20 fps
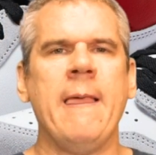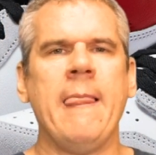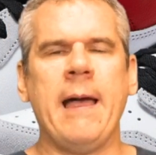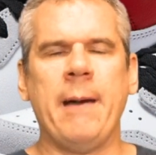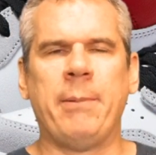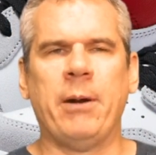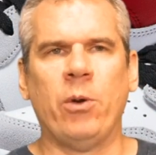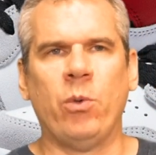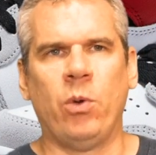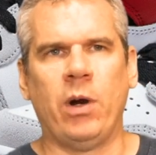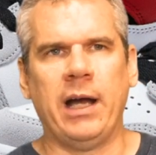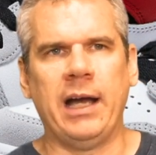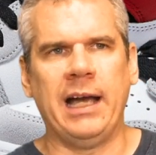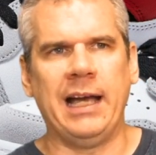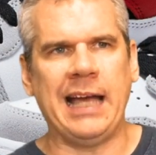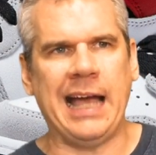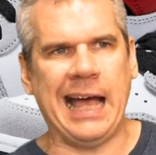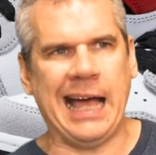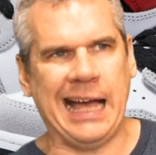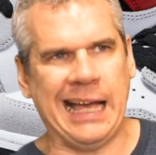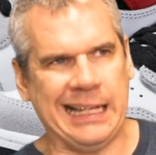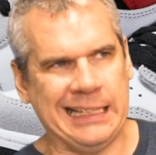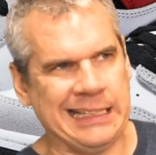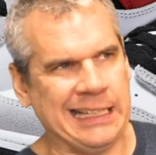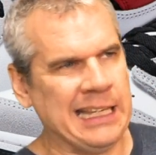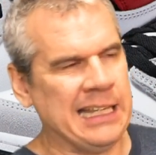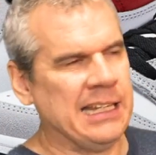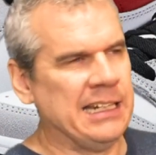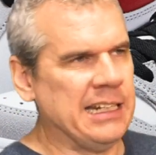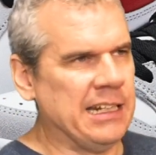about why I had
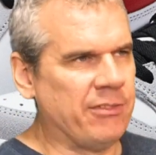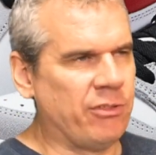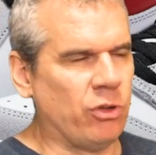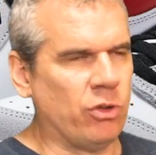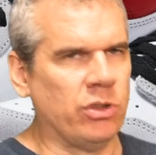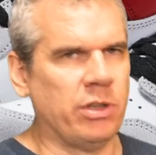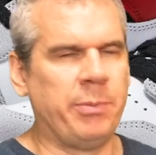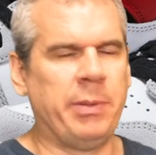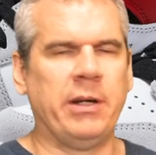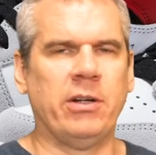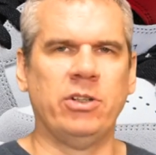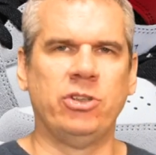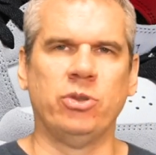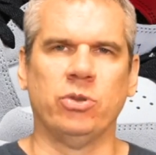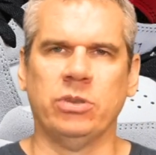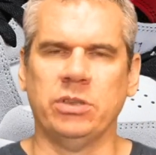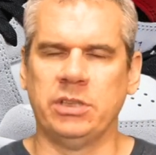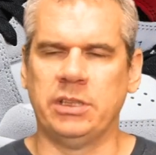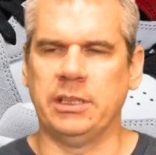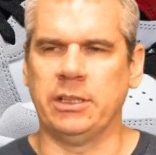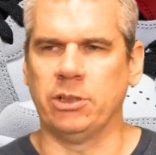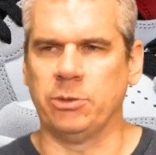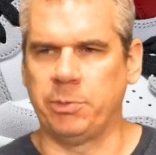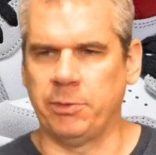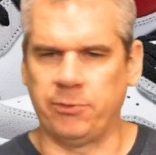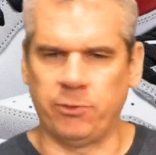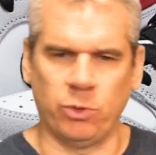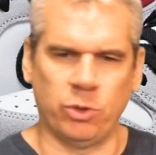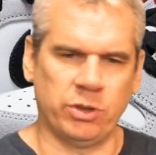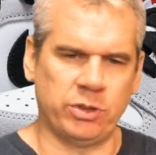never owned a pair of Jordan sneakers
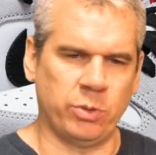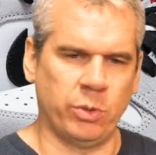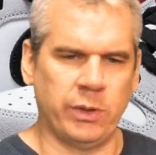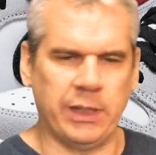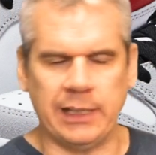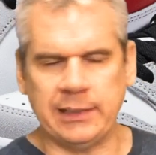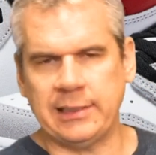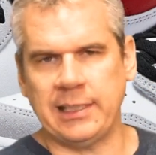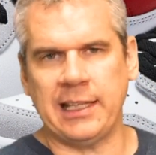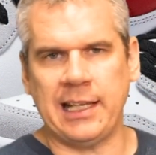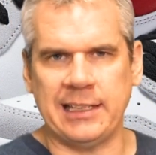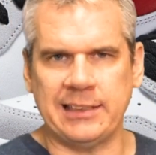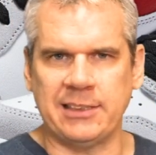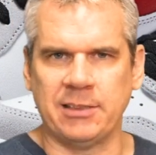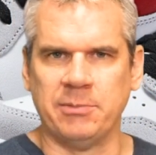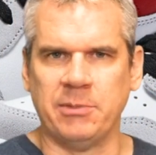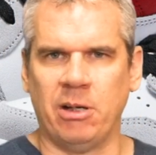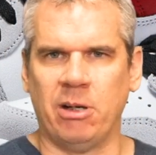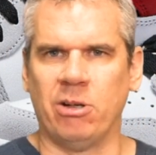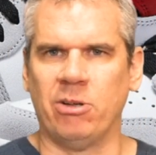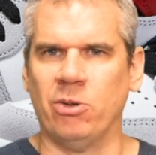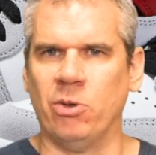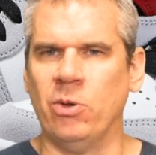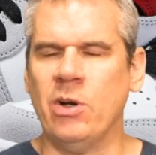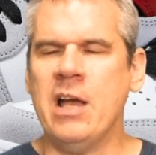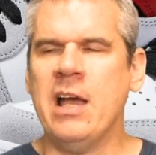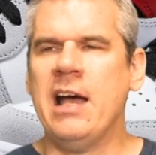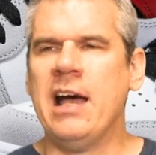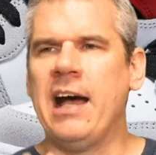before. So we'll get to that tomorrow.